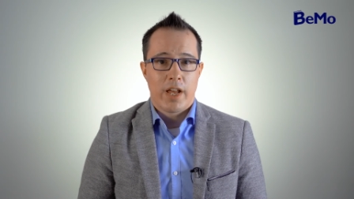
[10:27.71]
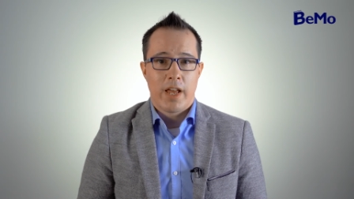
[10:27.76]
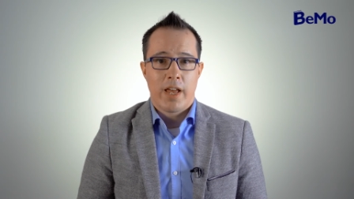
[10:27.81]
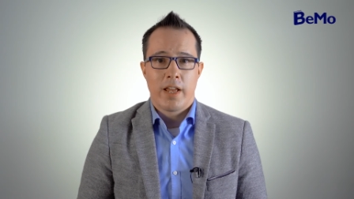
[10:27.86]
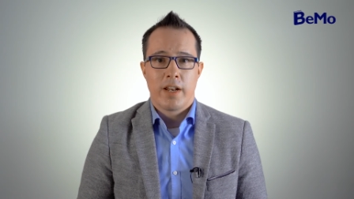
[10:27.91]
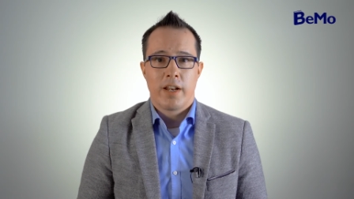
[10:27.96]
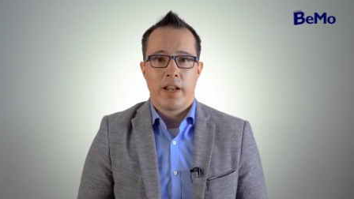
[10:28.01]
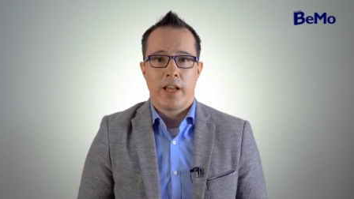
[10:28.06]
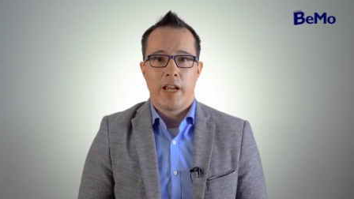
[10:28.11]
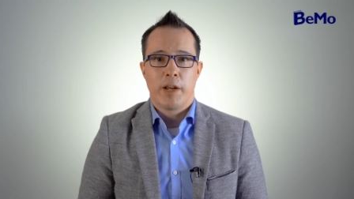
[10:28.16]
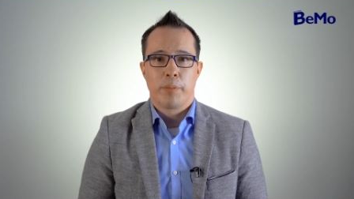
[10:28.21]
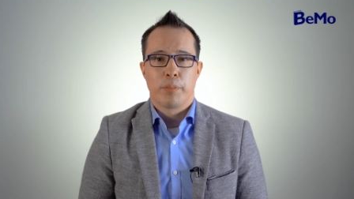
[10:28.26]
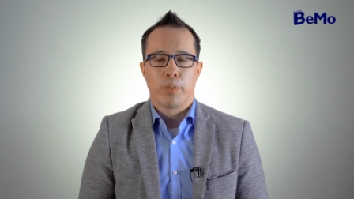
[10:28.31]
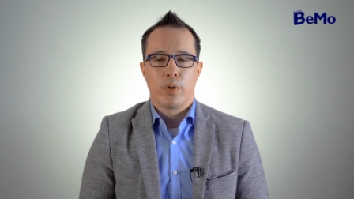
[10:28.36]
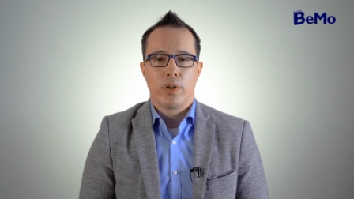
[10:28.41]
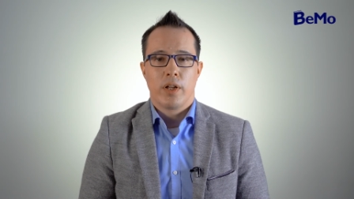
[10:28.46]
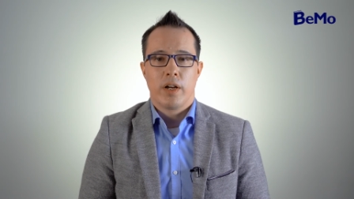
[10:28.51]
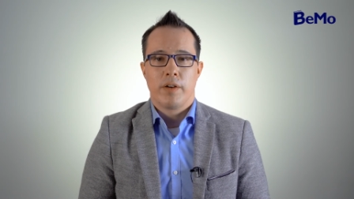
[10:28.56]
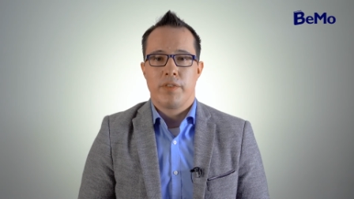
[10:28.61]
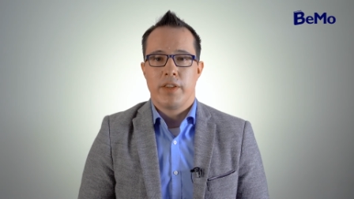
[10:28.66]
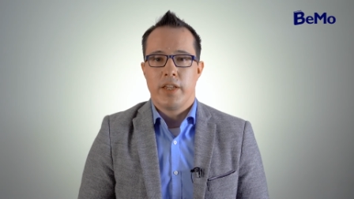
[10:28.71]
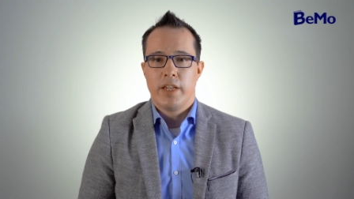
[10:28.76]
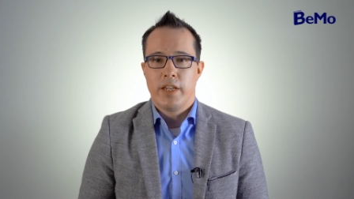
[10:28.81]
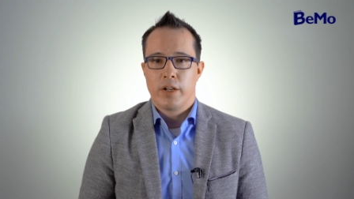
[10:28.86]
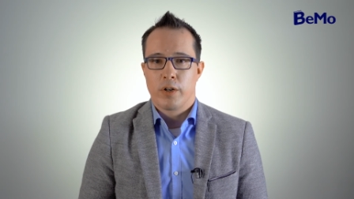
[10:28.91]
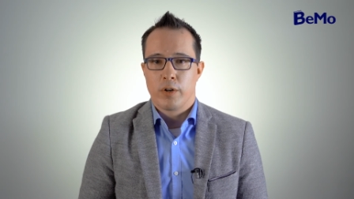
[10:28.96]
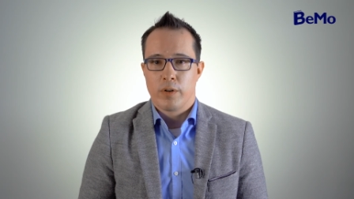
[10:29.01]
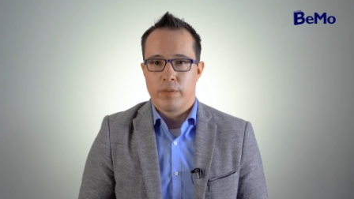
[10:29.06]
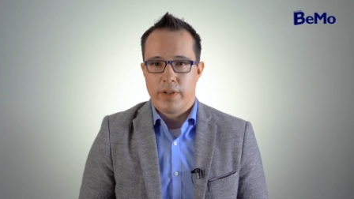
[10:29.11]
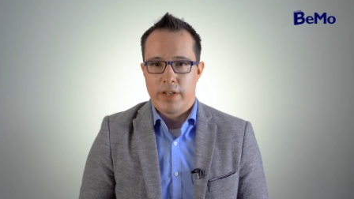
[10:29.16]
and April of the
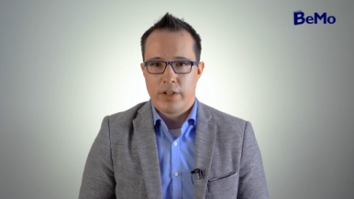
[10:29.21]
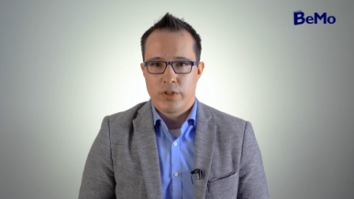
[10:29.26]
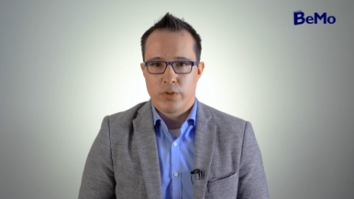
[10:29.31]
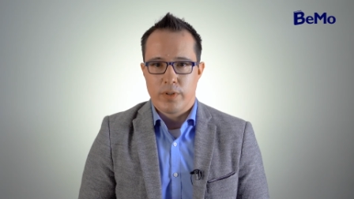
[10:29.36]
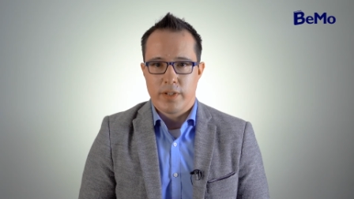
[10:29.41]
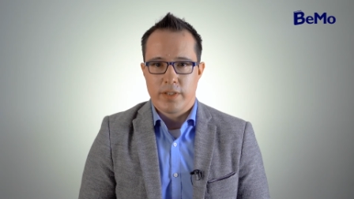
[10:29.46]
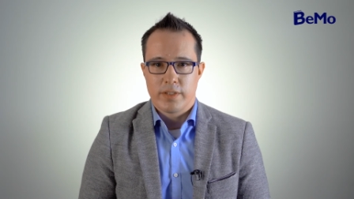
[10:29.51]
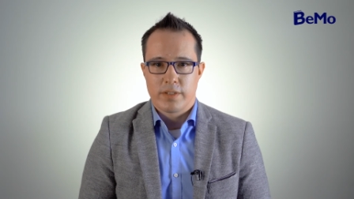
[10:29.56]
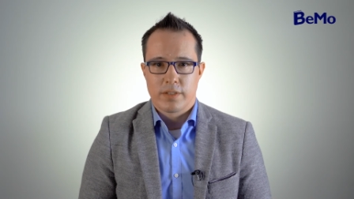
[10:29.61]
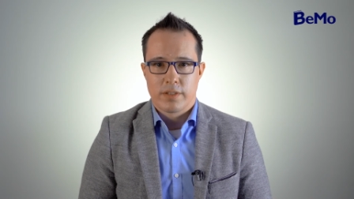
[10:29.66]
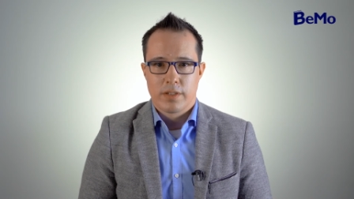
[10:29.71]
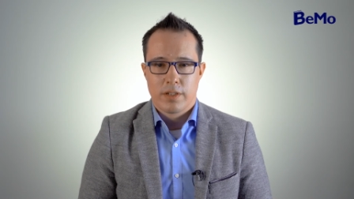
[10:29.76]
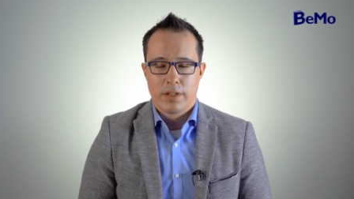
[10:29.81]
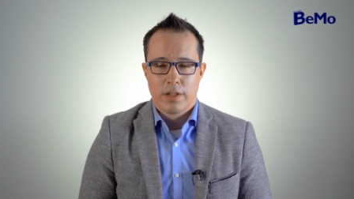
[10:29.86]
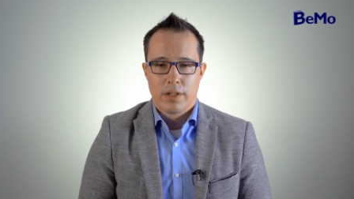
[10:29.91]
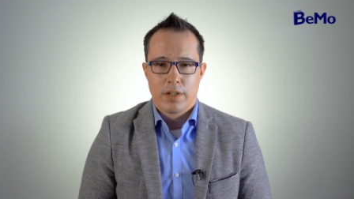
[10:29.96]
year of entrance.